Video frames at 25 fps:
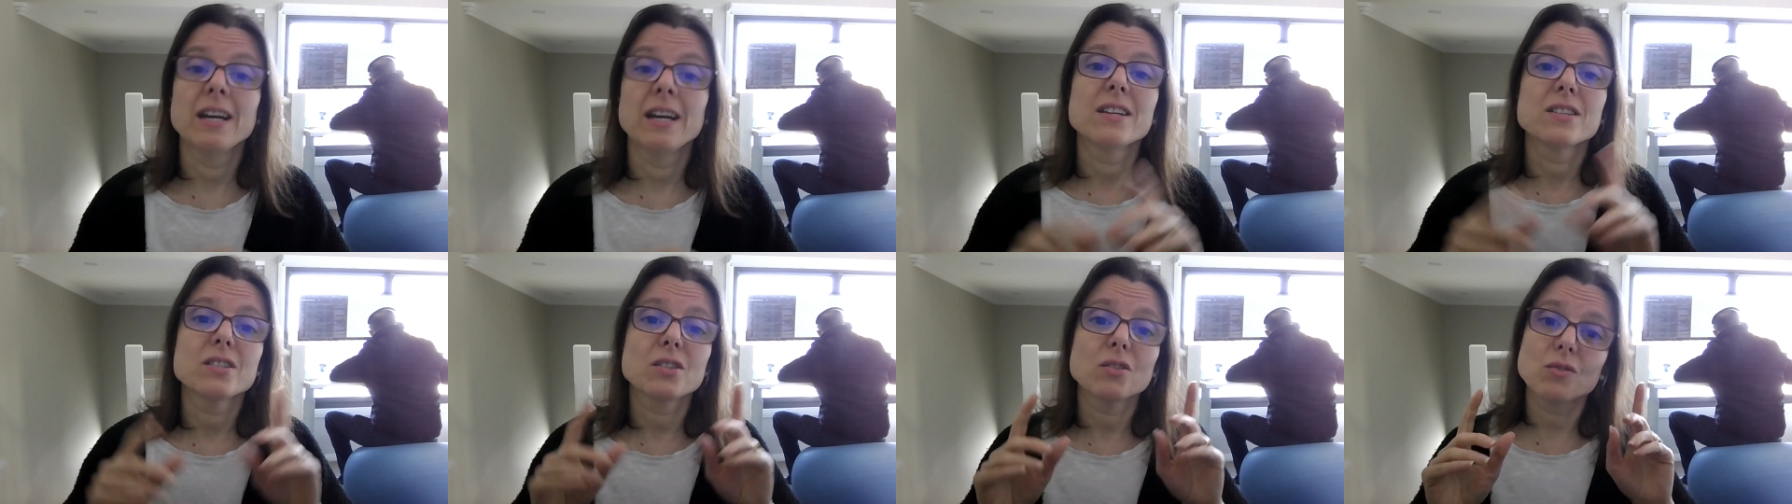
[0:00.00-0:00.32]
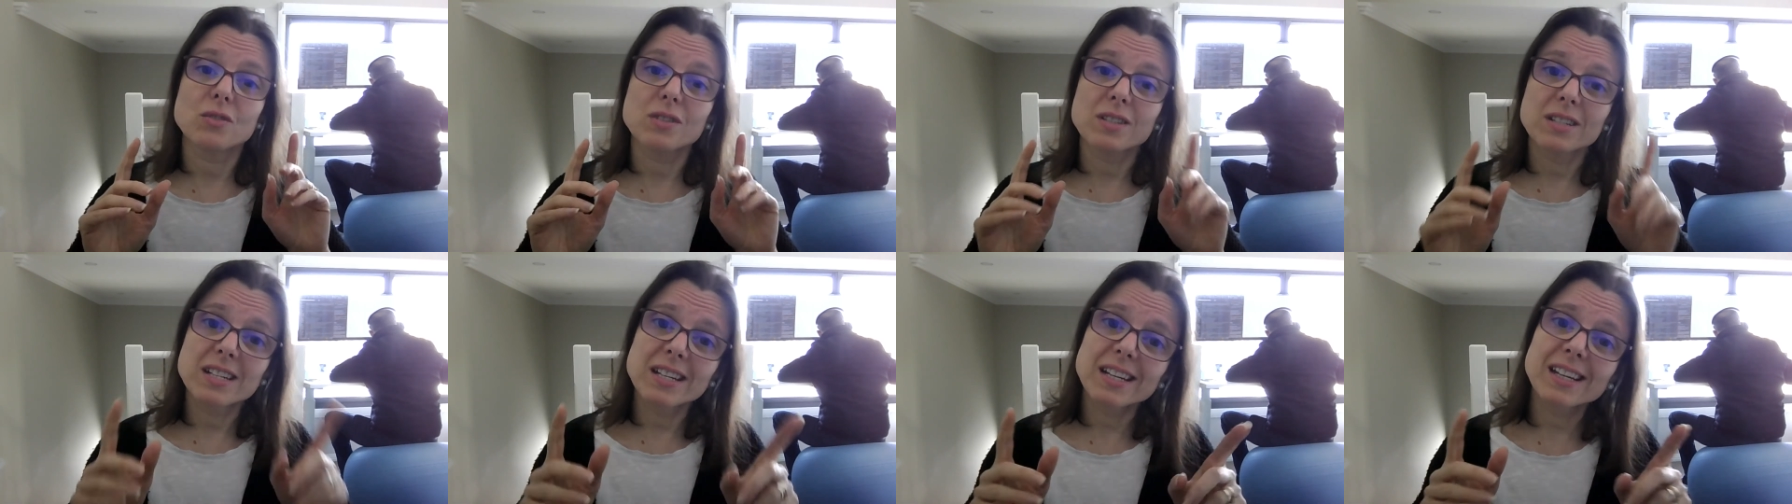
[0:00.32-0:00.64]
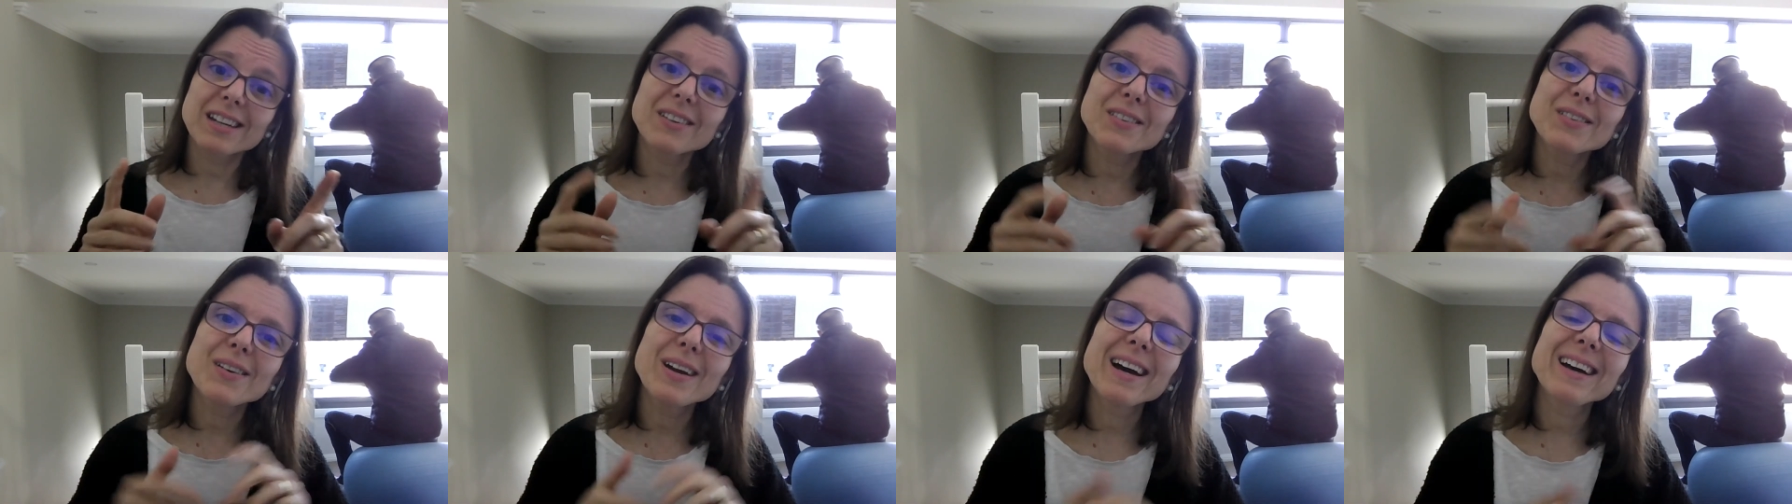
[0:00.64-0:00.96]
So stick
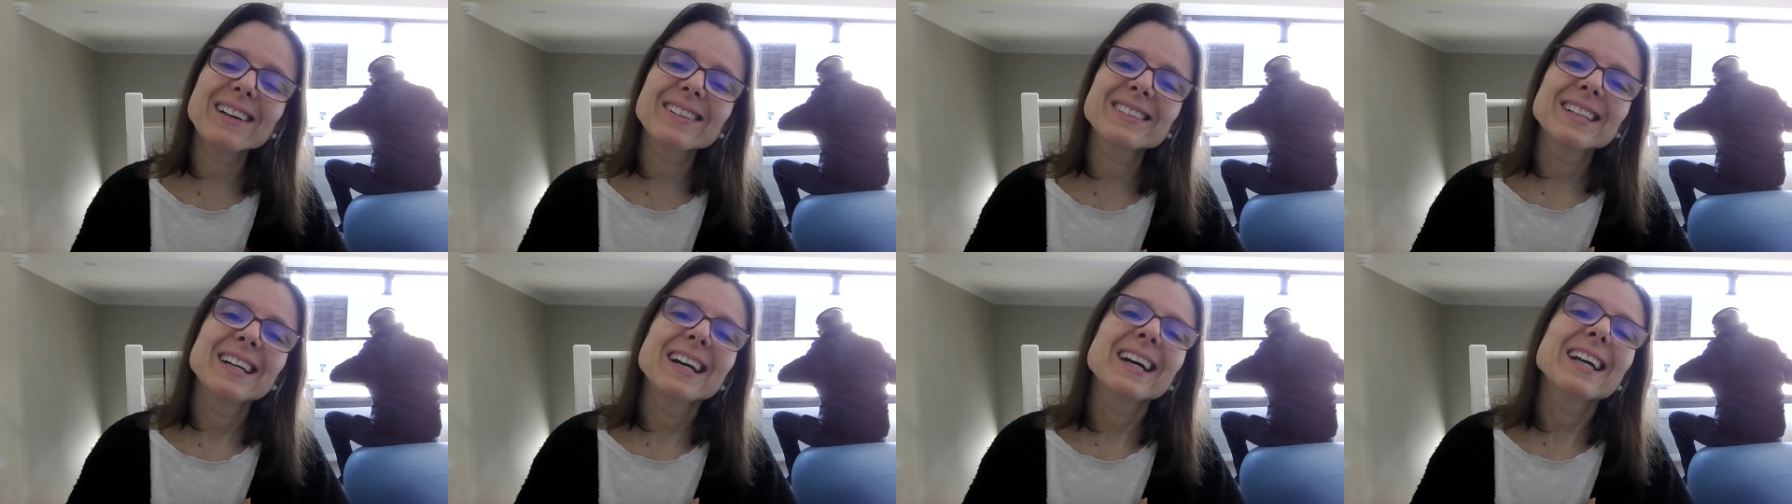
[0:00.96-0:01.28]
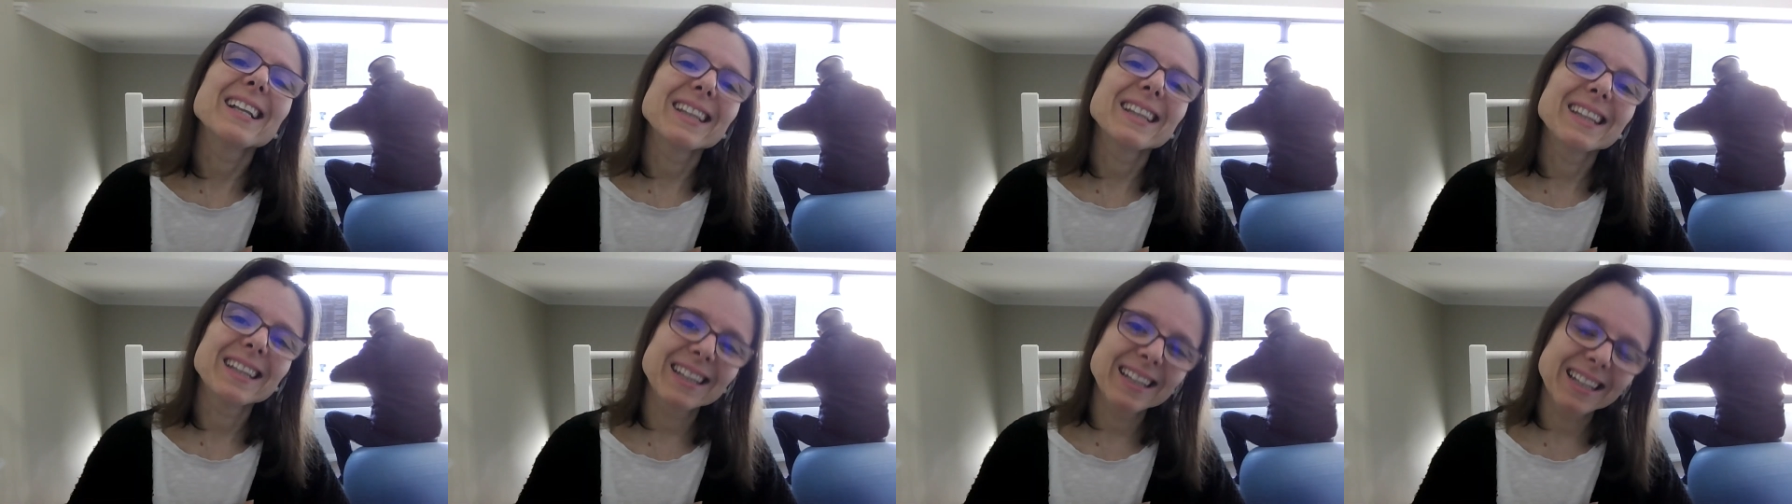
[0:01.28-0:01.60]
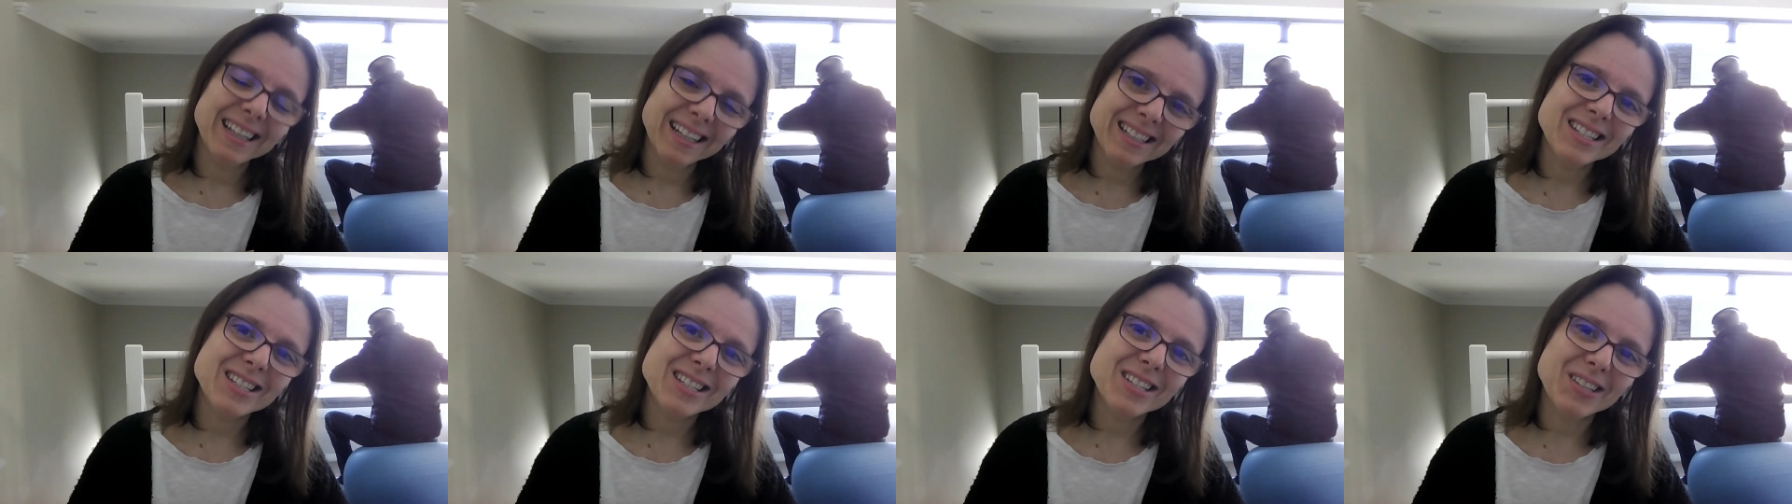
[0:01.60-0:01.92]
around,
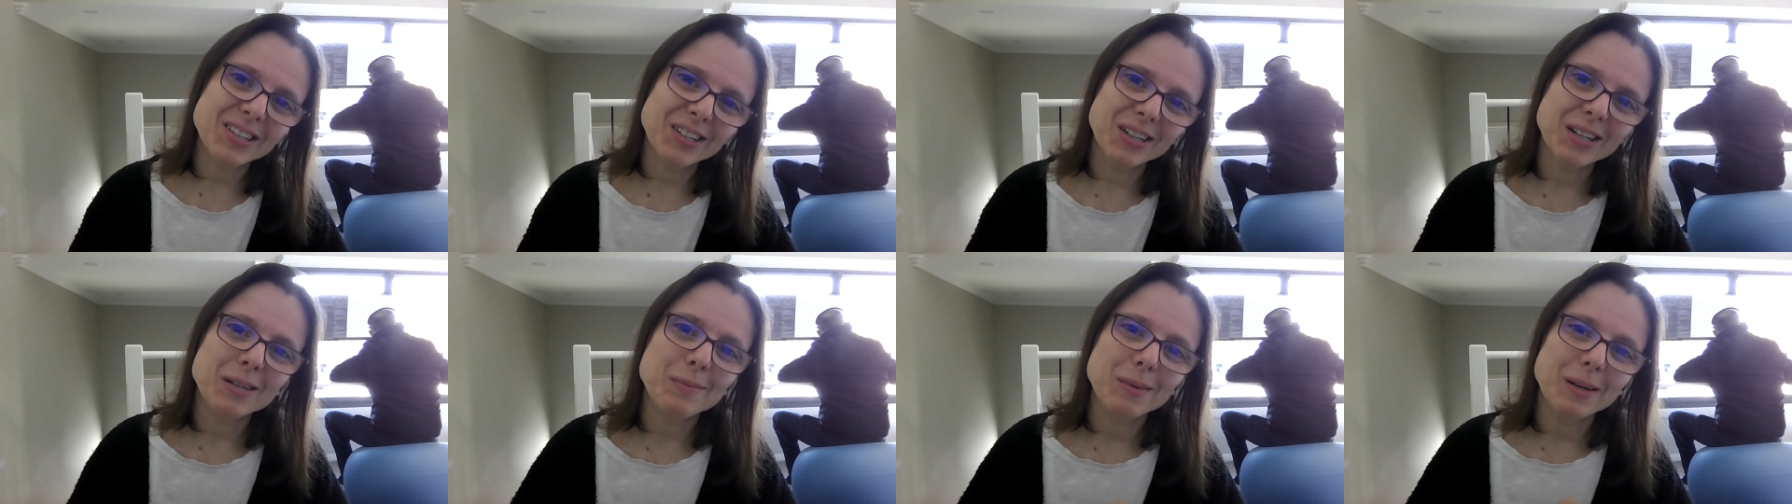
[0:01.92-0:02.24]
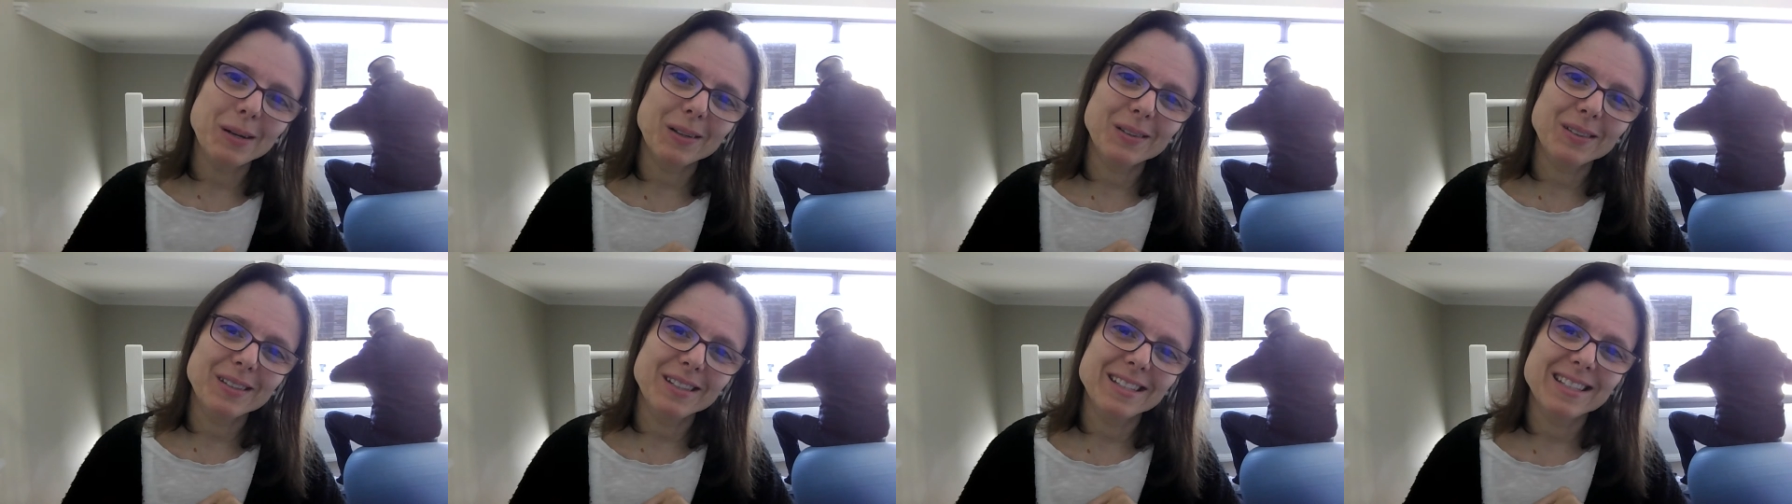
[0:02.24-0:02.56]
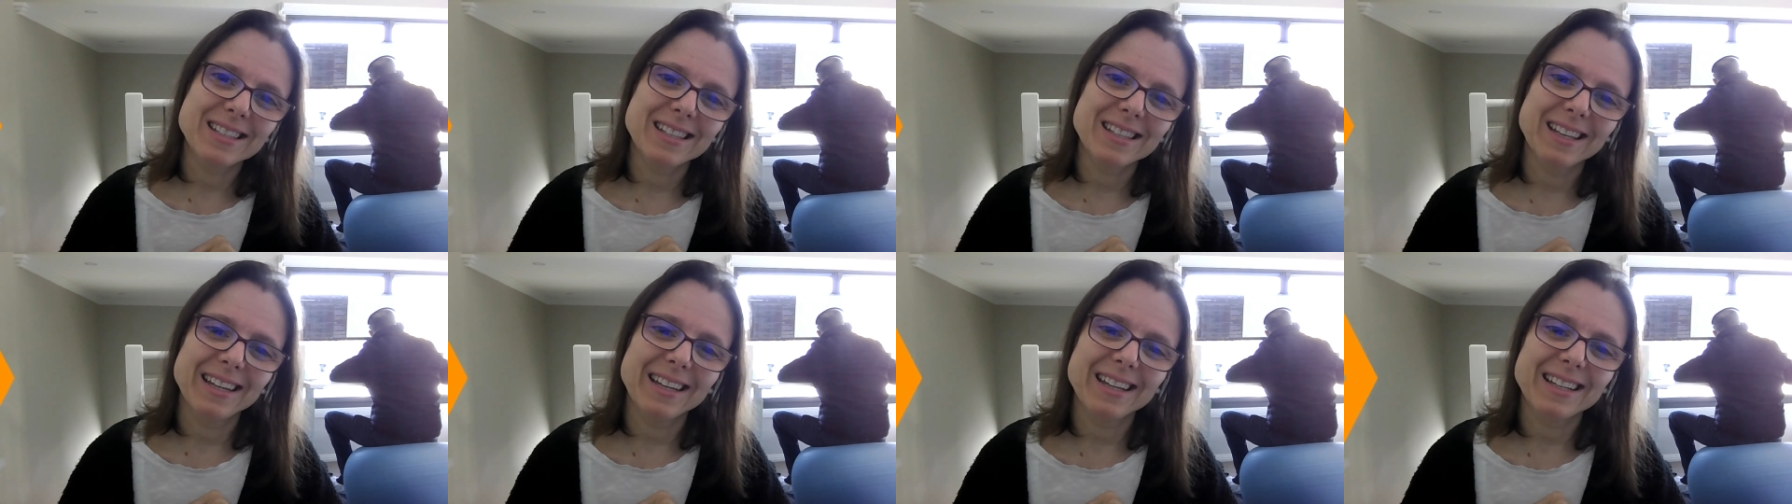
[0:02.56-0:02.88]
let's talk about
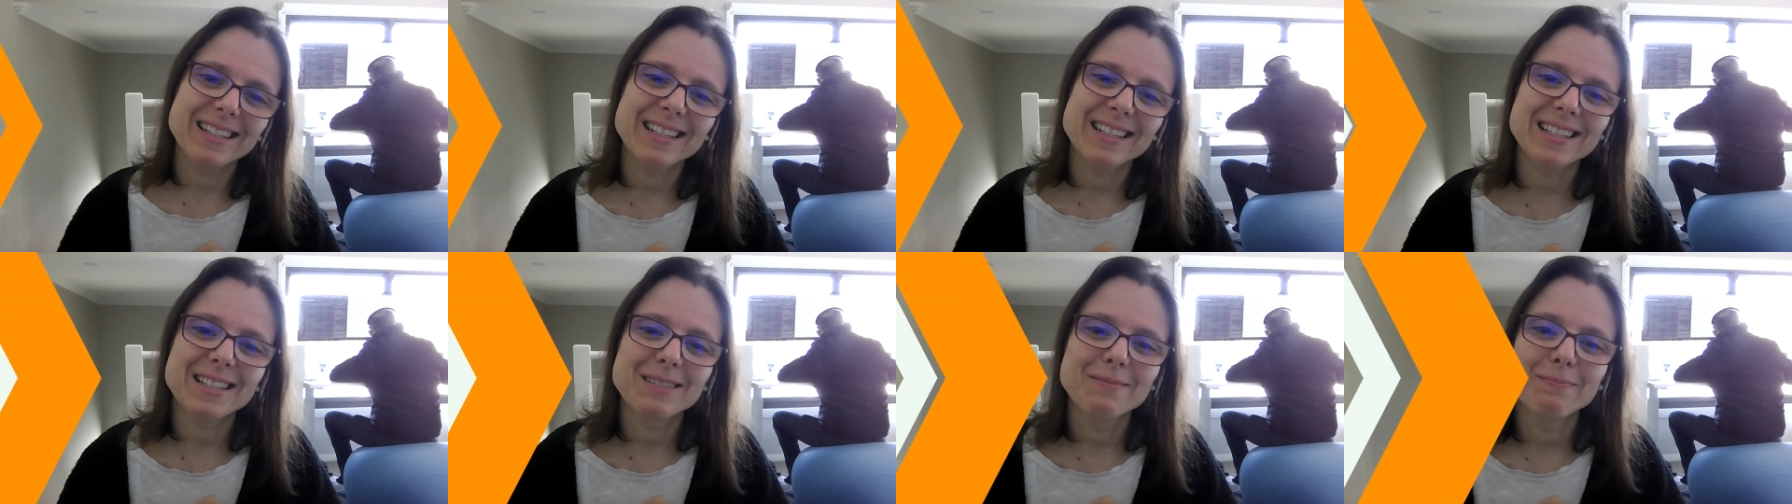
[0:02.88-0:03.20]
these things.